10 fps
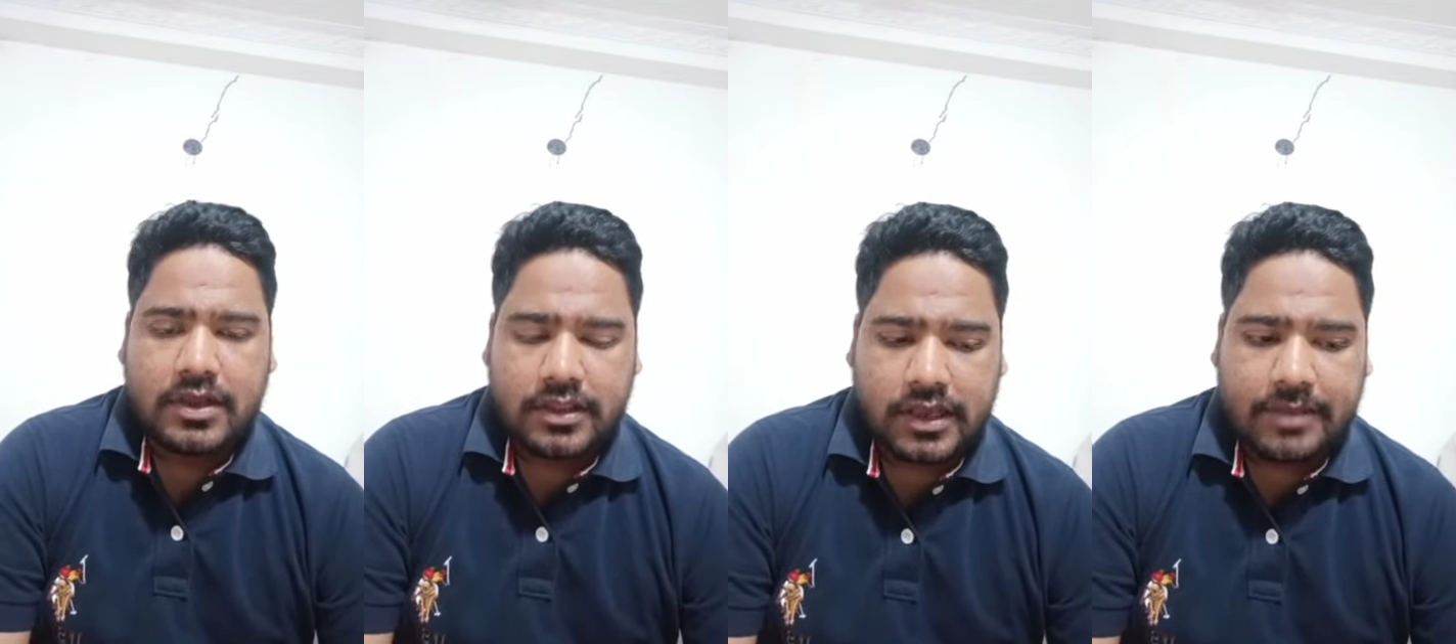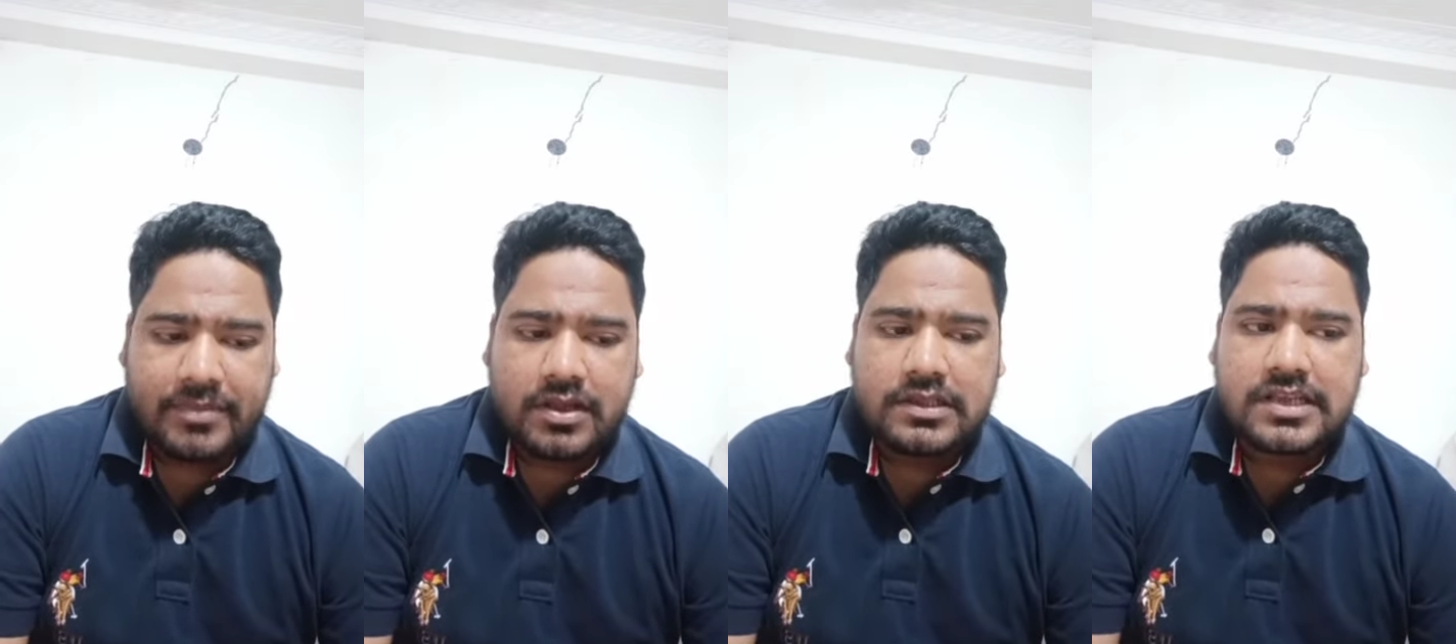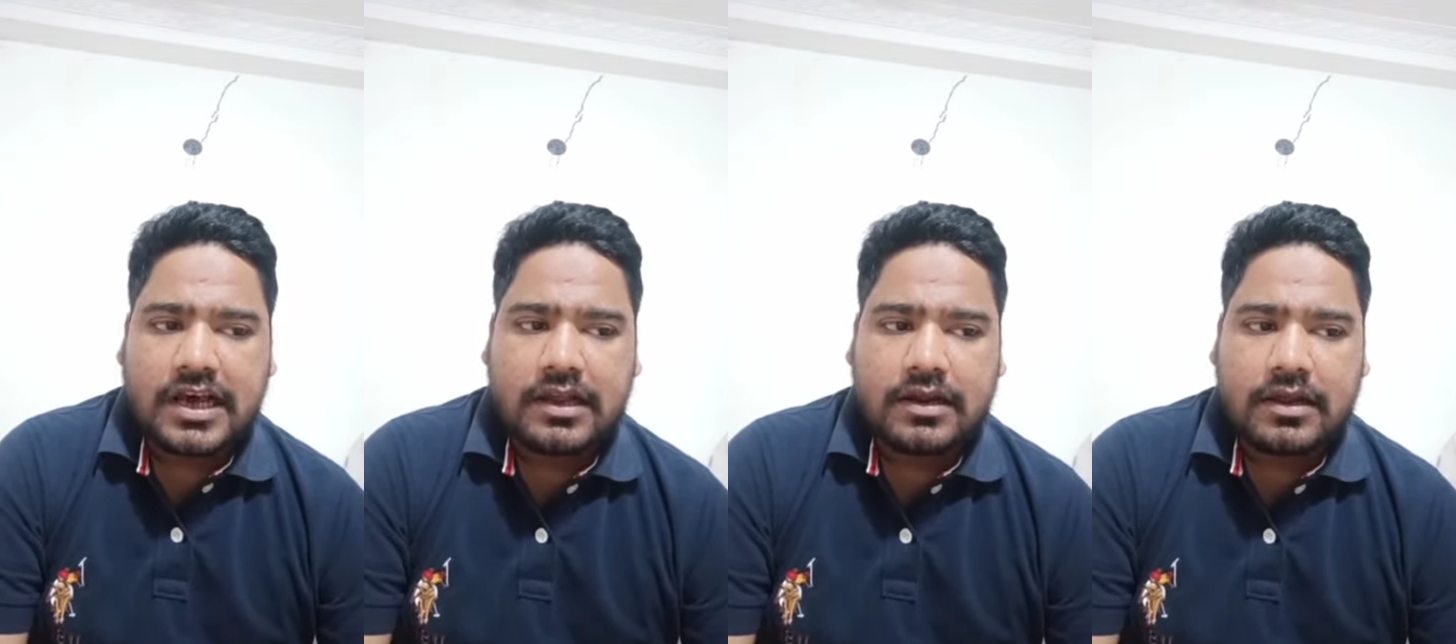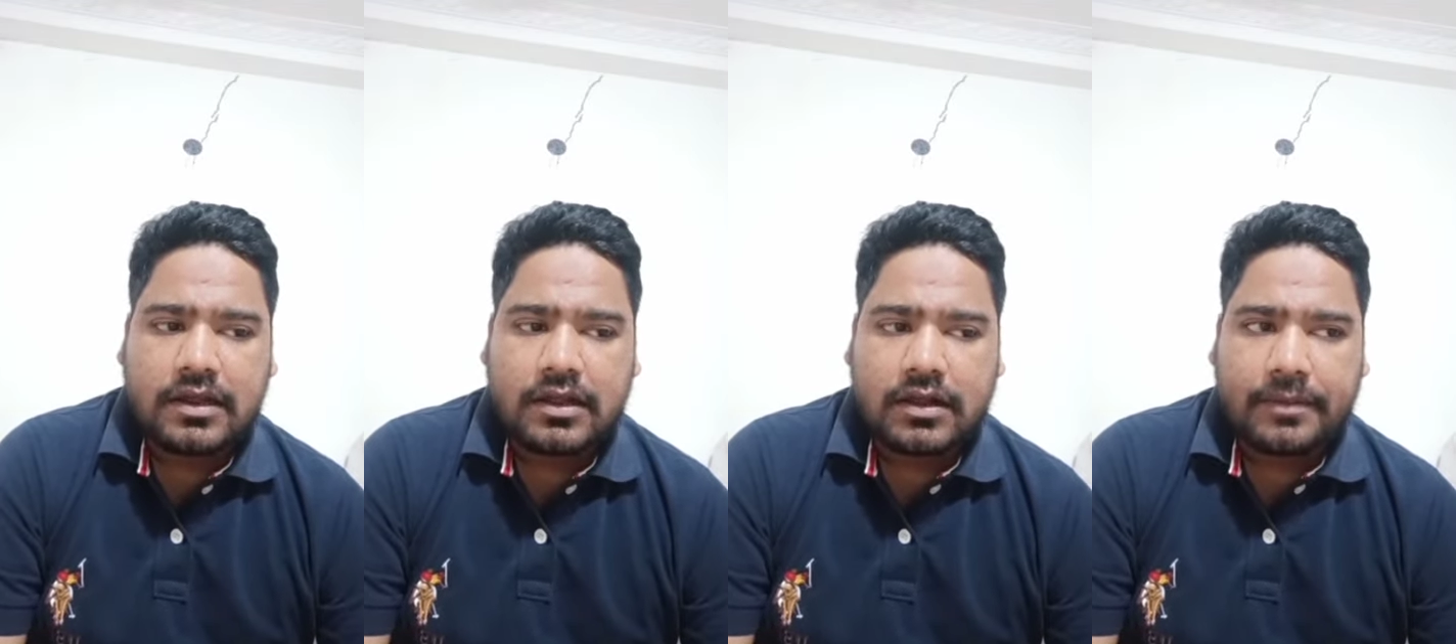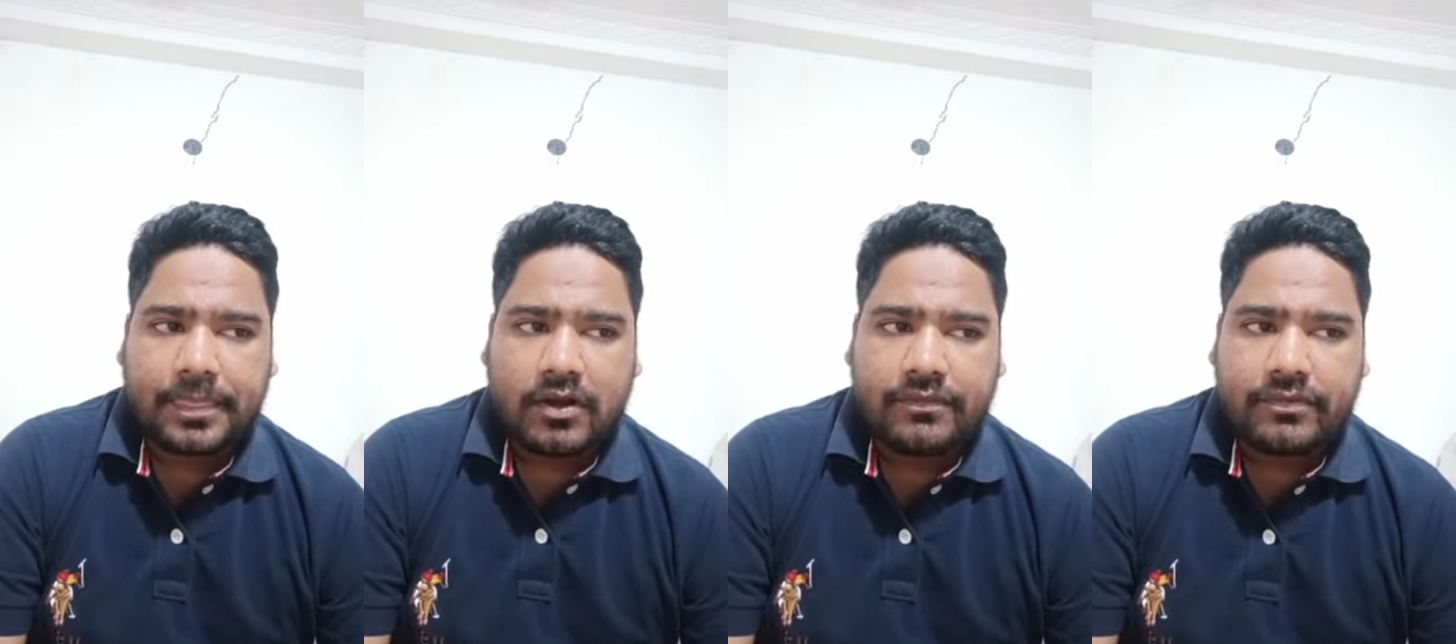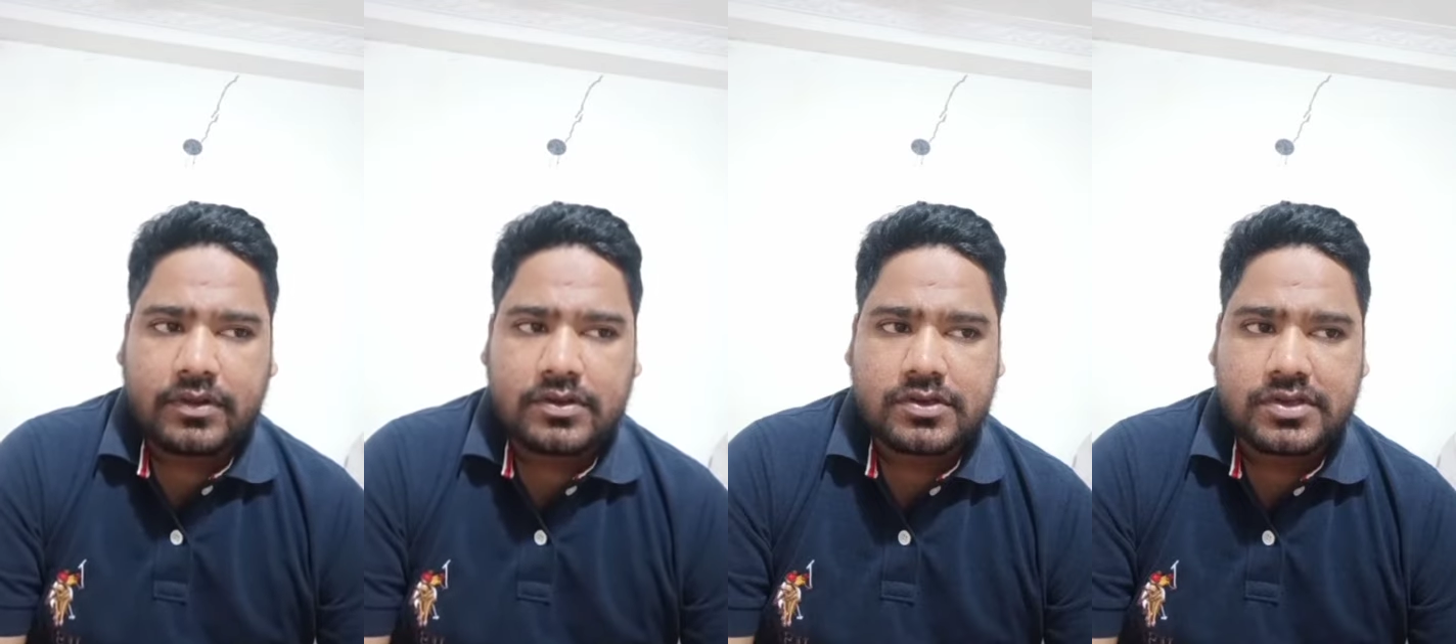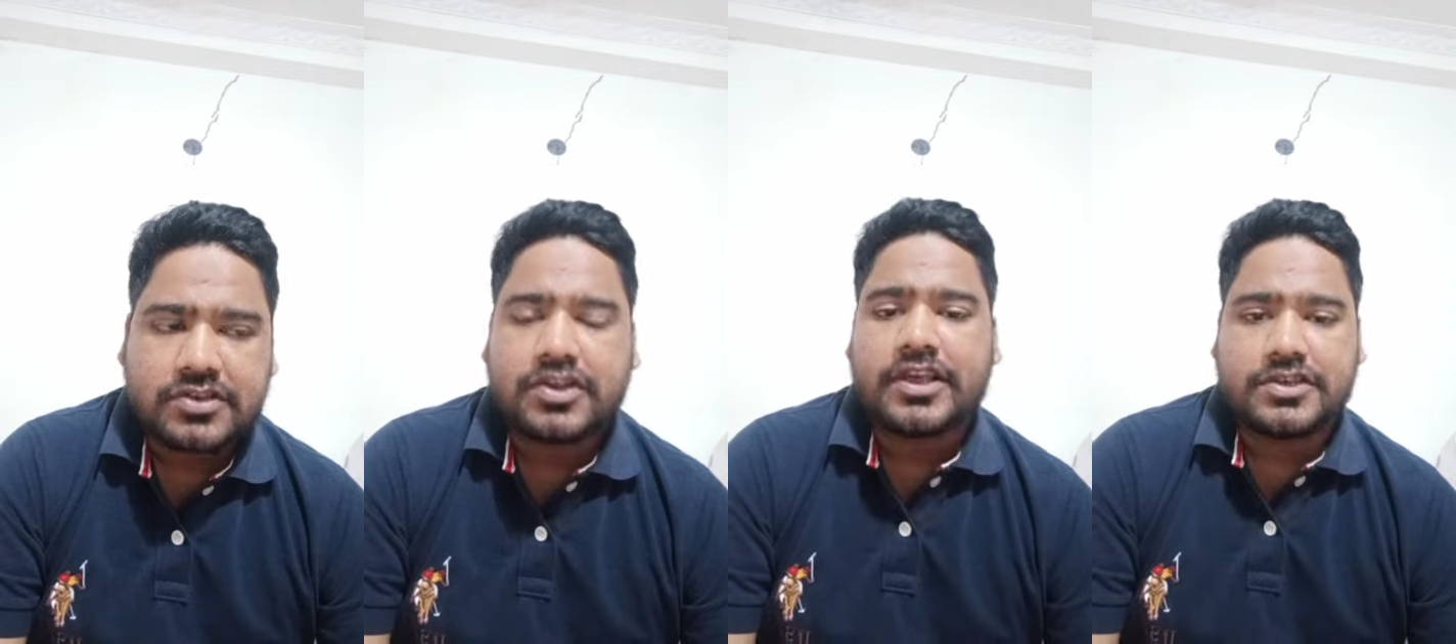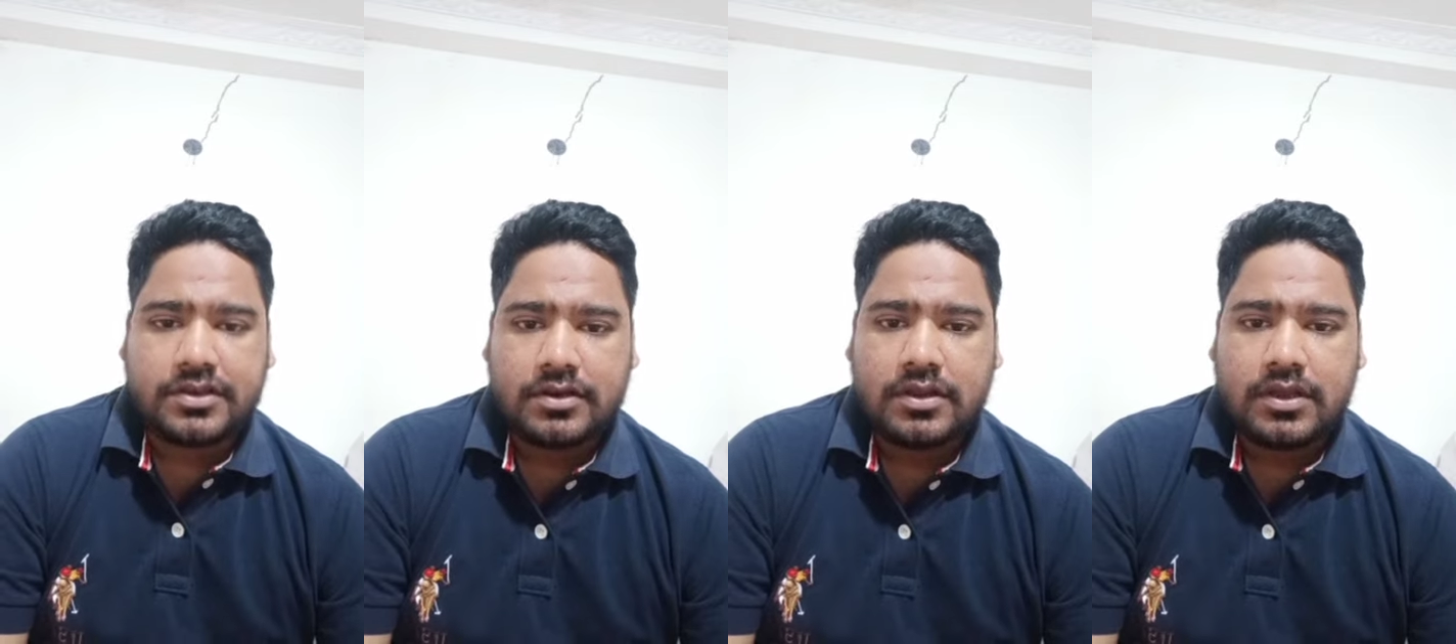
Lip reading: The chemicals are of such nature,